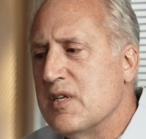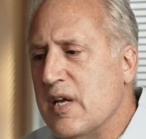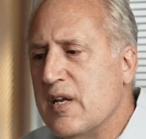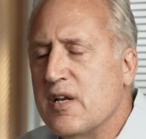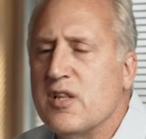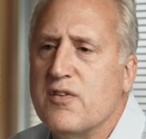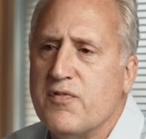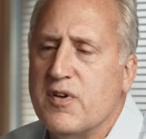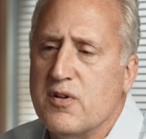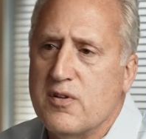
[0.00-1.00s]
needed in the
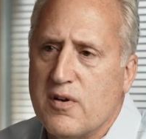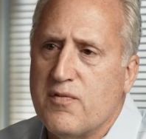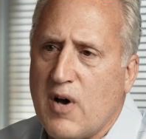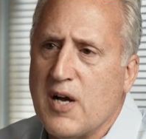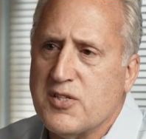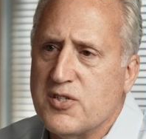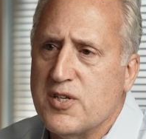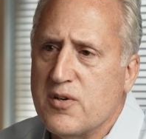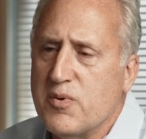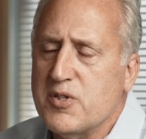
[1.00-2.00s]
field of
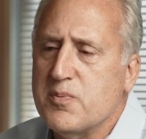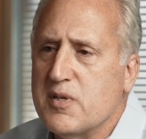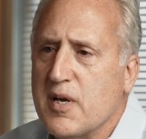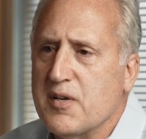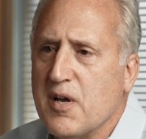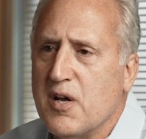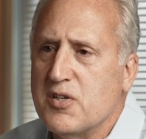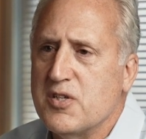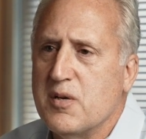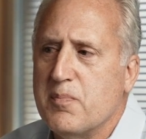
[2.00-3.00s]
oxygen enrichment
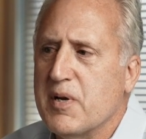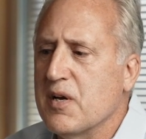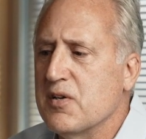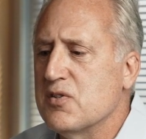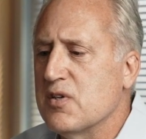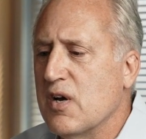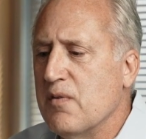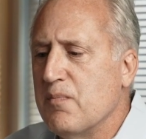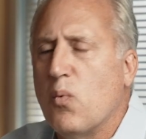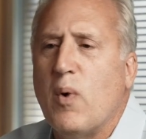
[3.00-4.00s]
technology because
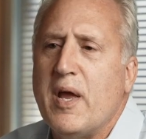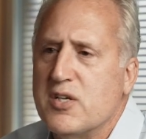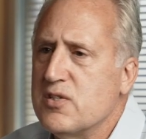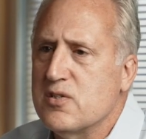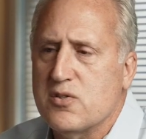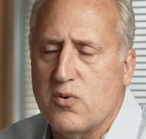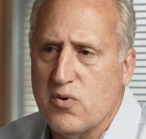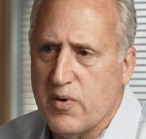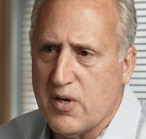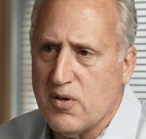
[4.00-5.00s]
weight is so
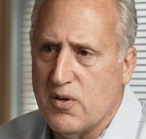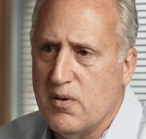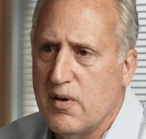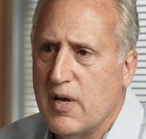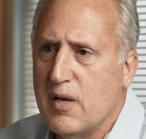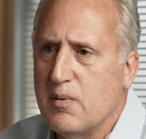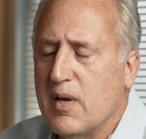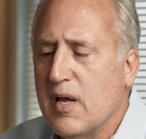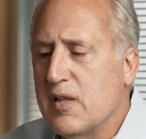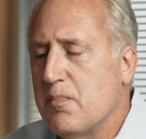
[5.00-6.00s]
critical,
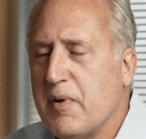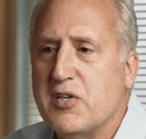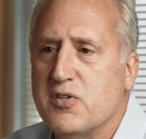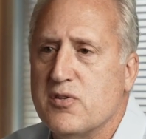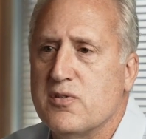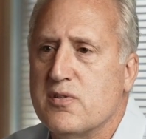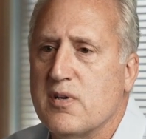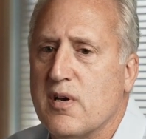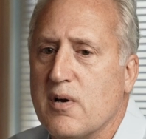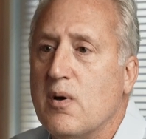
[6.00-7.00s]
and the patients
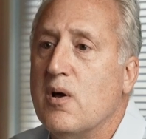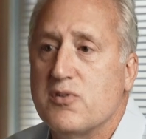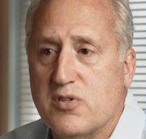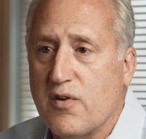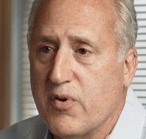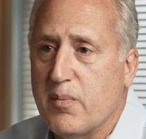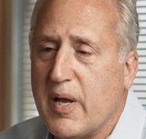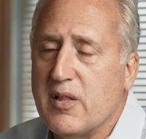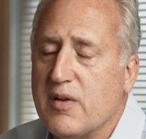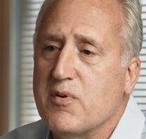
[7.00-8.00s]
suffering
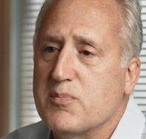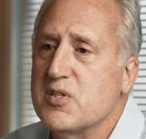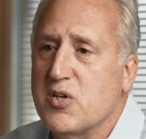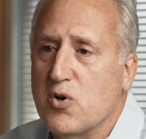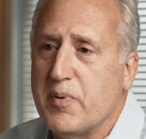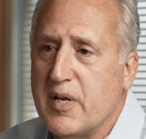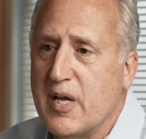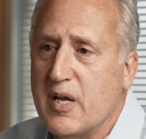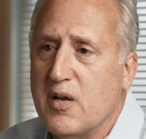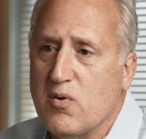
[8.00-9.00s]
mainly from
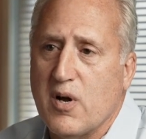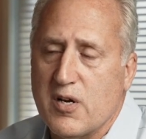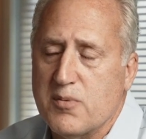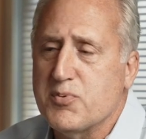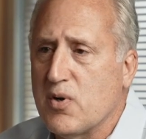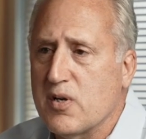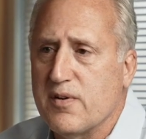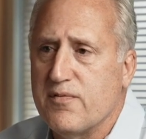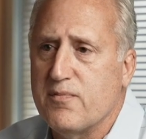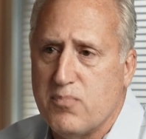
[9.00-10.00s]
COPD, chronic
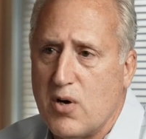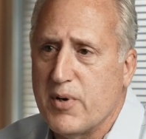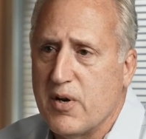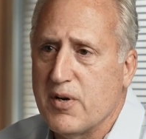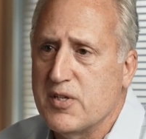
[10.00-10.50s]
obstructive pulmonary